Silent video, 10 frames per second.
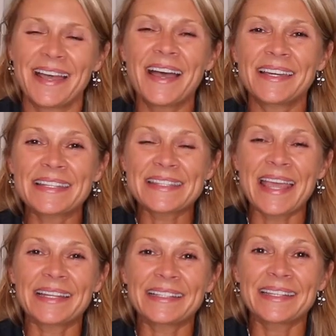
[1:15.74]
Hi, it's
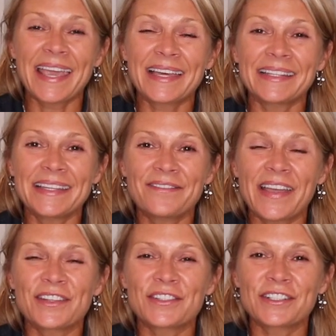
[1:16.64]
Natalie Kelley,
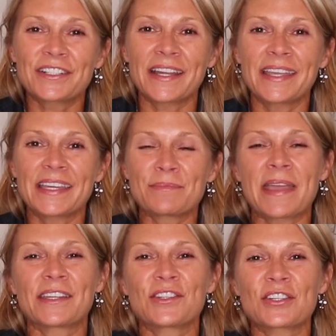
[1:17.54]
founder and
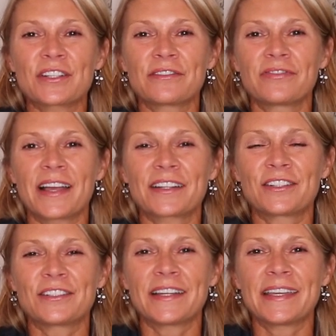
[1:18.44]
manager of Fly
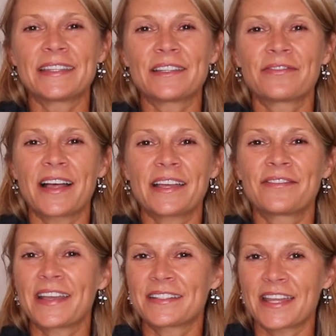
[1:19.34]
Girl and the
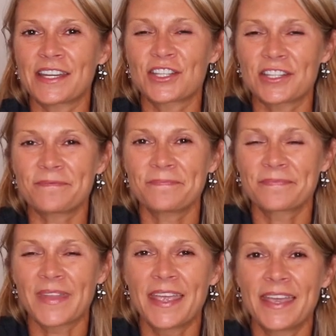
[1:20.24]
Fly Foundation.
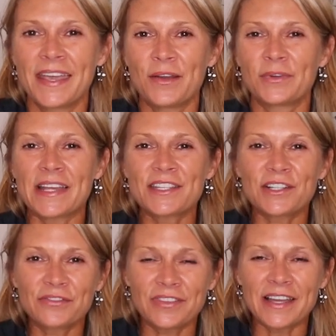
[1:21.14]
When I
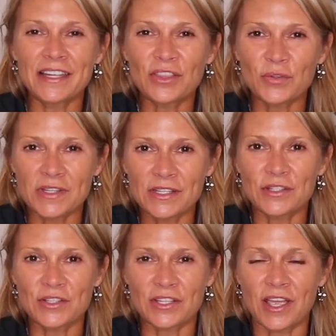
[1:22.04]
started flying three
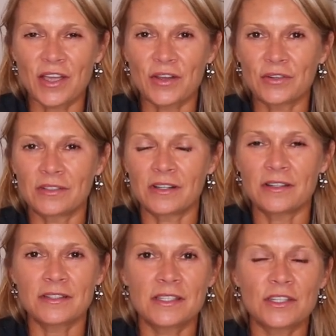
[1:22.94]
years ago,
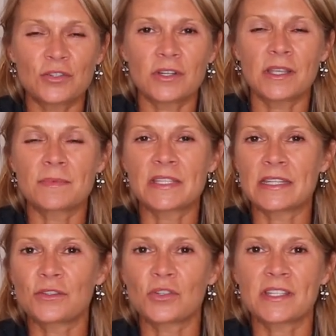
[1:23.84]
all these dreams
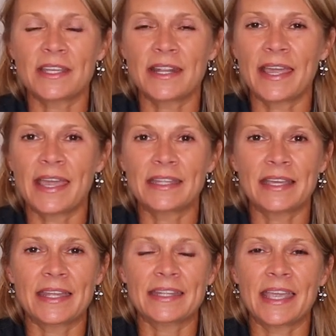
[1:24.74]
and interests that I had
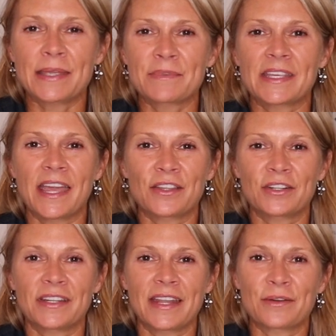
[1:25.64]
kind of came
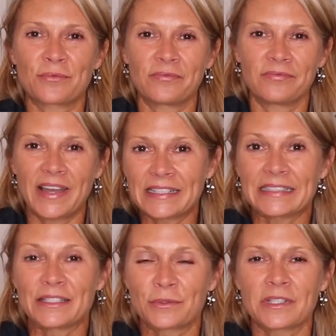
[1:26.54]
together and I
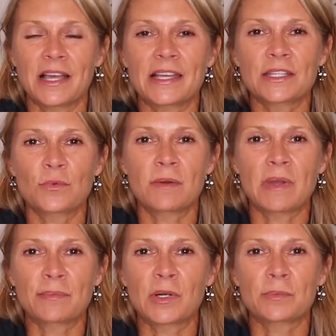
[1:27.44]
finally realized what
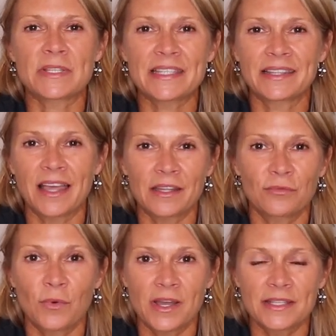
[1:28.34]
my purpose in
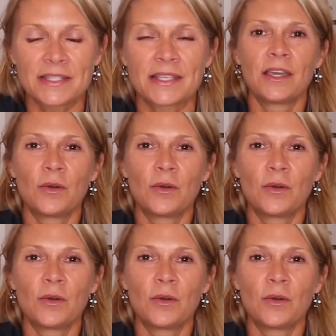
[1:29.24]
life was.